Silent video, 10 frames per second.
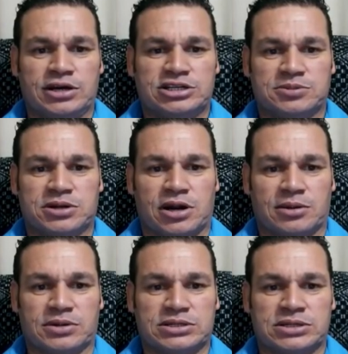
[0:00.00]

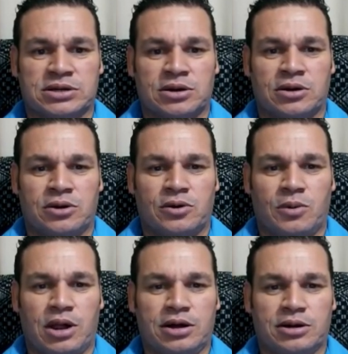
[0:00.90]
subscribers,
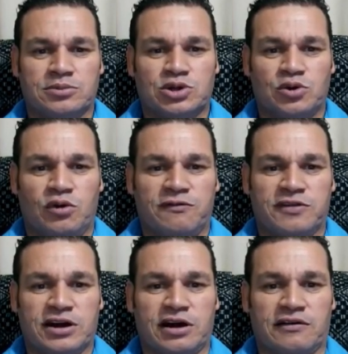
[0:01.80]
welcome to
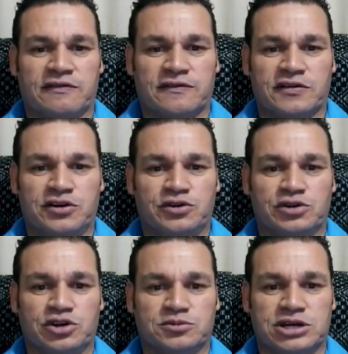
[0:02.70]
Off The Cuff
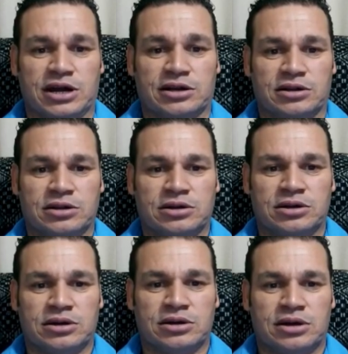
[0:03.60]
YouTube channel.
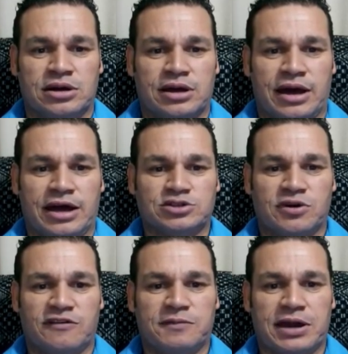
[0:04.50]

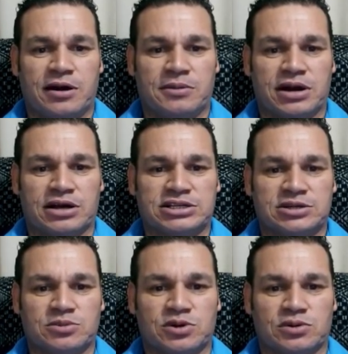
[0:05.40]
As we have become
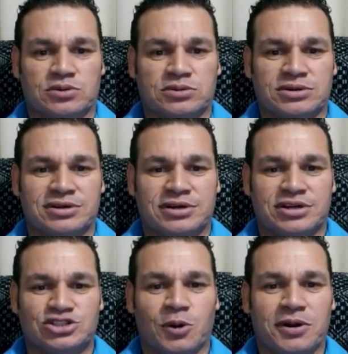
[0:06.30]
accustomed to,
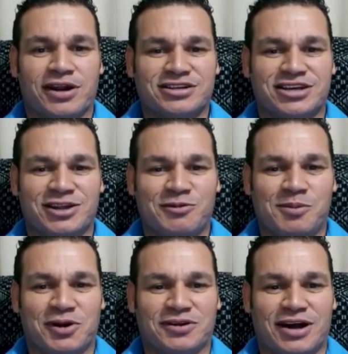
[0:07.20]
Joey Rasdien
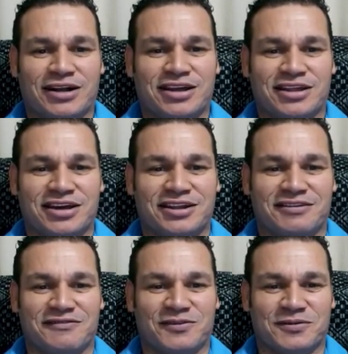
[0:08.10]
will be conducting the
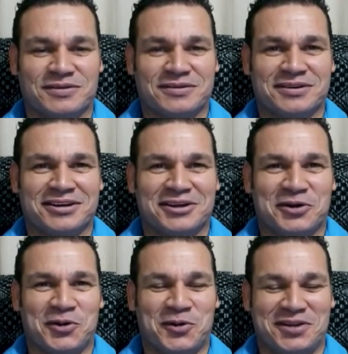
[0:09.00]
interview.
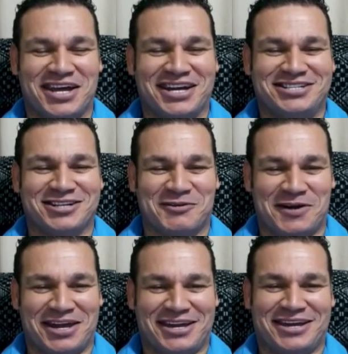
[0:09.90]
Good day Joey.